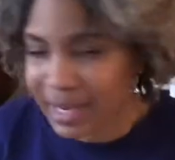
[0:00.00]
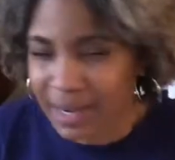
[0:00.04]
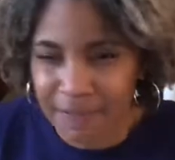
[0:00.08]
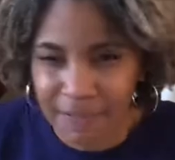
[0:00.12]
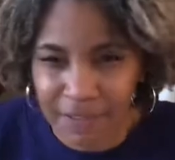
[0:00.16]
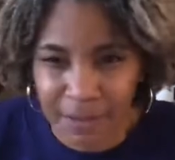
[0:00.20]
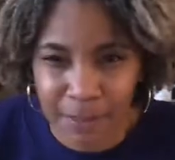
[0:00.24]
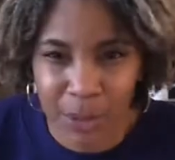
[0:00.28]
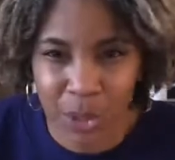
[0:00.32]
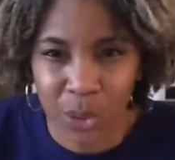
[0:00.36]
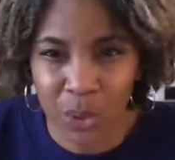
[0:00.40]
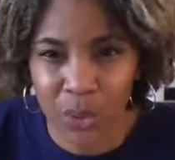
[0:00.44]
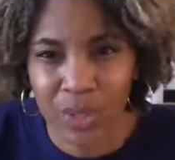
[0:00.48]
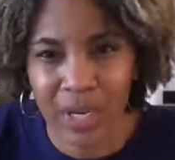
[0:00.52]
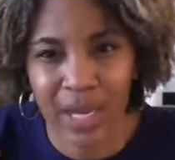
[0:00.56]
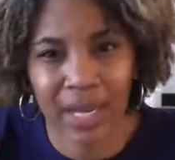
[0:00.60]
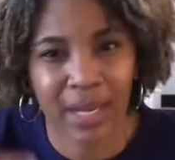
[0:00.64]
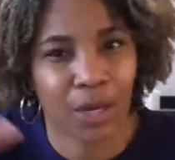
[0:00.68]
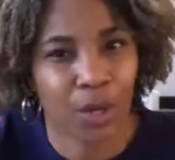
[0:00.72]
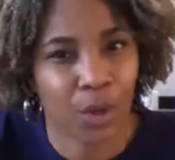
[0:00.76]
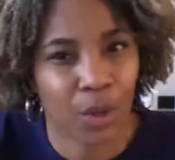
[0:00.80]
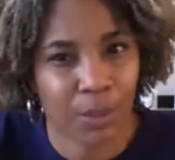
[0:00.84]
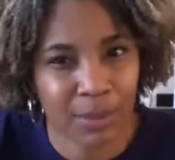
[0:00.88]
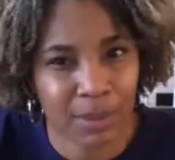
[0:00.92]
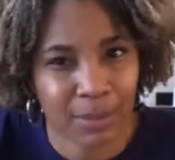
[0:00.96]
I'm familiar with, I
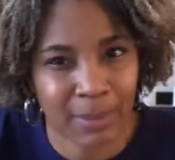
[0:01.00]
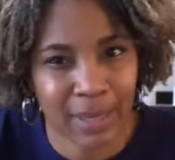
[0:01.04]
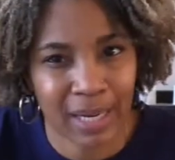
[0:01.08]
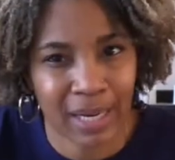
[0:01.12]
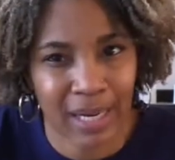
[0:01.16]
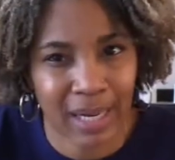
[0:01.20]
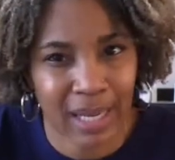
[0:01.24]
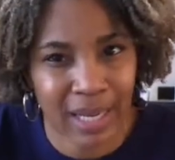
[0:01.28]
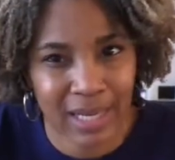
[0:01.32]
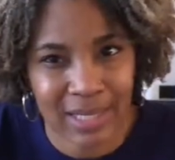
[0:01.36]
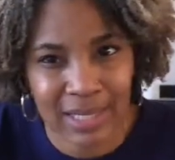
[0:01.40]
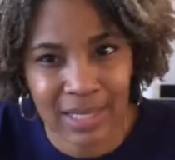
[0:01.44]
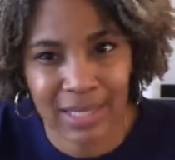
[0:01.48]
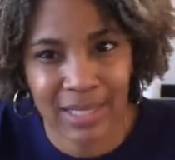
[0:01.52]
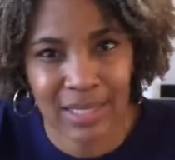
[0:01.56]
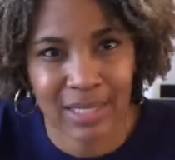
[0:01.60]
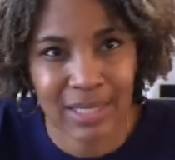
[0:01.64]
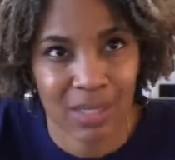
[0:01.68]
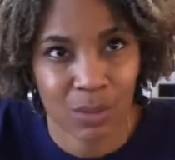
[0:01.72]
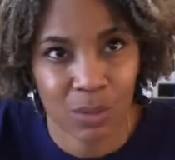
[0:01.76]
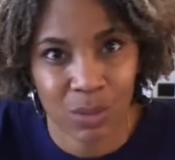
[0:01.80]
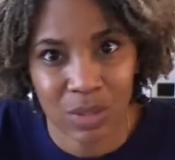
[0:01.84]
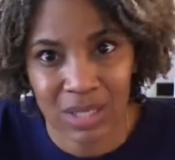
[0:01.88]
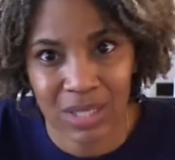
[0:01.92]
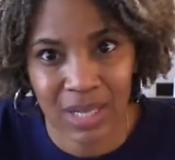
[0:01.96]
can go up to my closet and
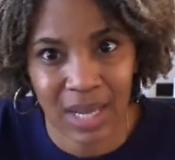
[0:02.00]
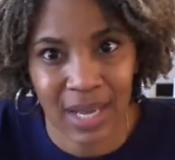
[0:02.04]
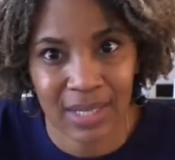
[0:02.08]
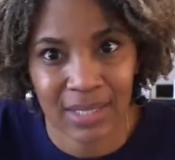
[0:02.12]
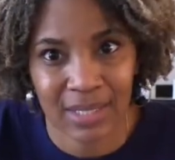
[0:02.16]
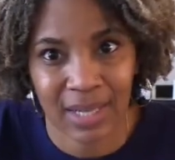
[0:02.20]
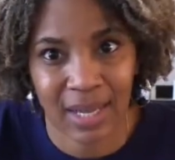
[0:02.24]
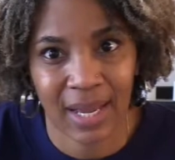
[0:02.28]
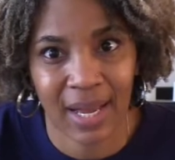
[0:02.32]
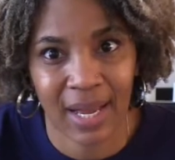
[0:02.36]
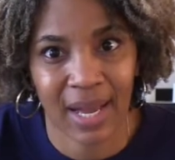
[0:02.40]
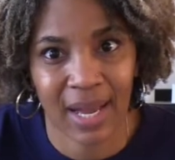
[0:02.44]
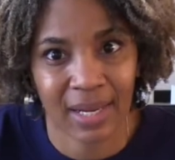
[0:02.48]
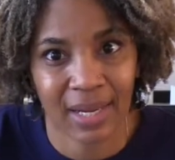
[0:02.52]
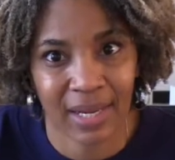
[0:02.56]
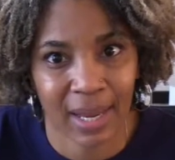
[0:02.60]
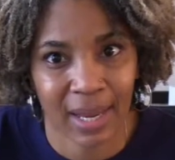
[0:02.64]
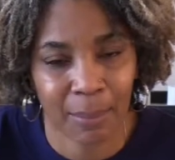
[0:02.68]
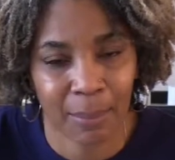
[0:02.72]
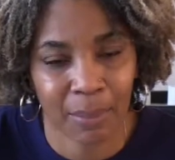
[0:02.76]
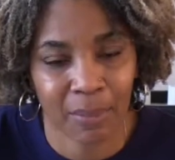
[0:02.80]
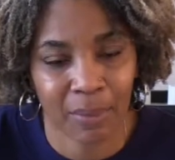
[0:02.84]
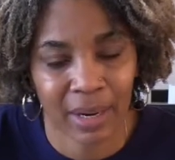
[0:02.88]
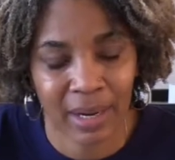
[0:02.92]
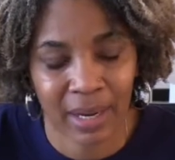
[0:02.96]
see what size I got in
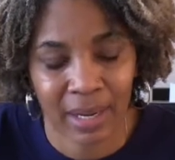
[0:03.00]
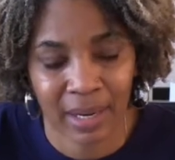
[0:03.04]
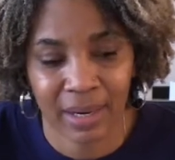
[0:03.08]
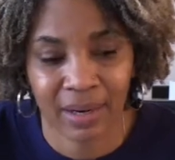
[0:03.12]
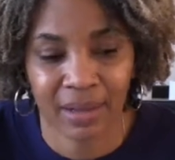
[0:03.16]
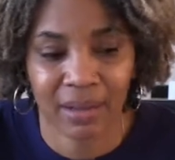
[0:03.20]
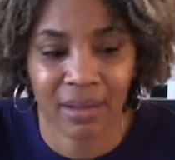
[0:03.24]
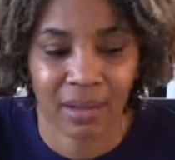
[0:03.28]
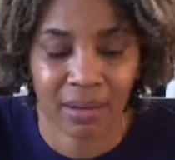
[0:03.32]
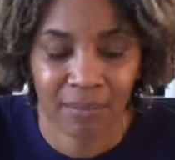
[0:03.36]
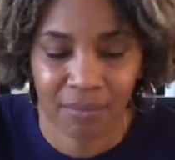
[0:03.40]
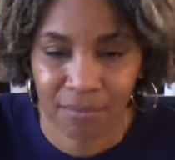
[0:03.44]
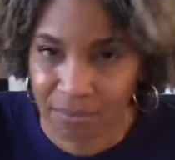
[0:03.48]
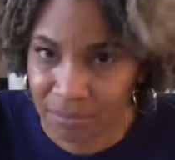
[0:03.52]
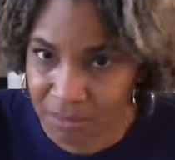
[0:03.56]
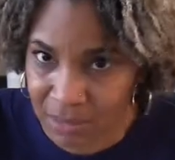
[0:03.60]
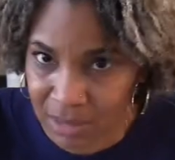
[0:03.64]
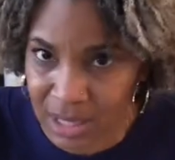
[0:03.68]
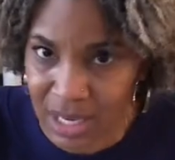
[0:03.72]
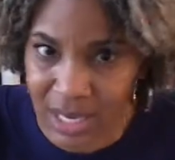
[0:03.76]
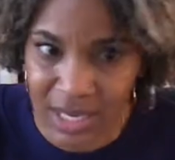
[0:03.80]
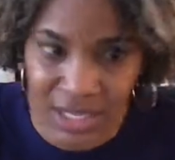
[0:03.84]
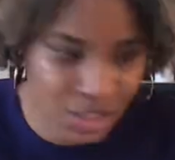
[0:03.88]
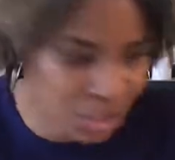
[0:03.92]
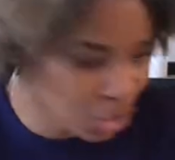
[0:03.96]
that brand and
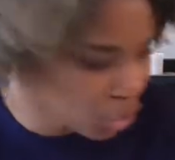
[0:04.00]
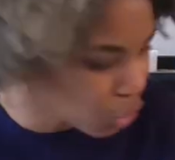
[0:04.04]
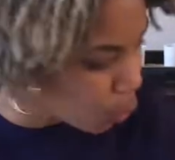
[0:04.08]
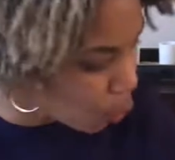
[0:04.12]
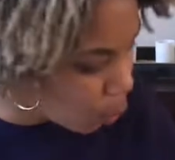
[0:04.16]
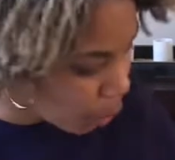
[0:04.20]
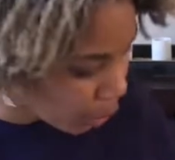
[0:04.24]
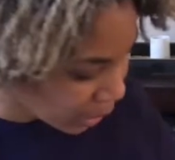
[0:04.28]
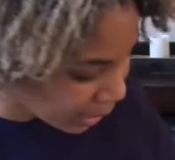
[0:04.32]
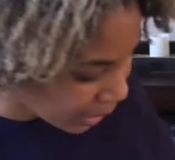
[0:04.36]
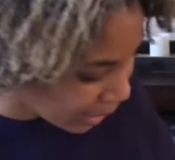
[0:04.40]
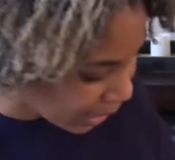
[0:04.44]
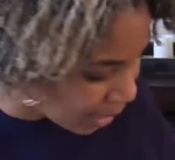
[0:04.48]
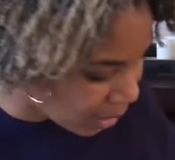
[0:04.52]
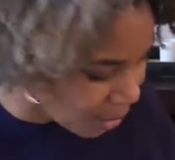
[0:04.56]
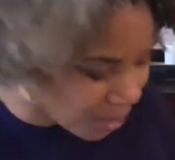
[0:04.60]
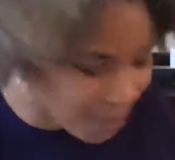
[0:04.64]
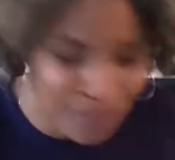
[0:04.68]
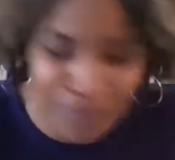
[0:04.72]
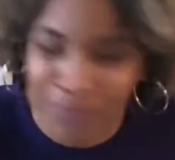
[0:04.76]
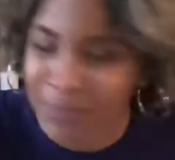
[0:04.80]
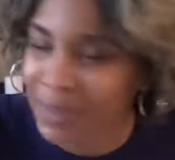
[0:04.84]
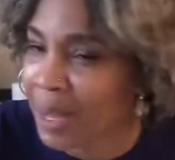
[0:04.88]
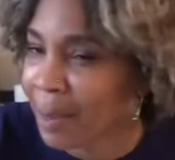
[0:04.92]
kind of still work it out.